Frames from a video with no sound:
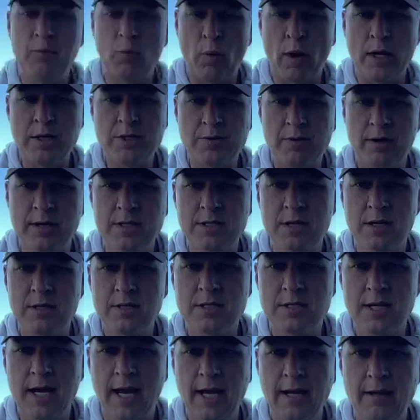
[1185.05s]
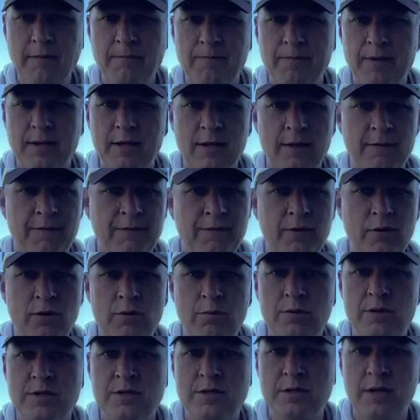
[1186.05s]
restaurants on site. The food
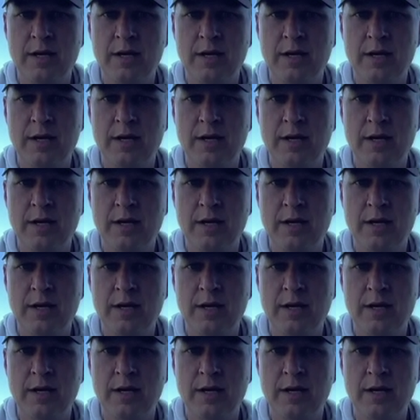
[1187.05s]
was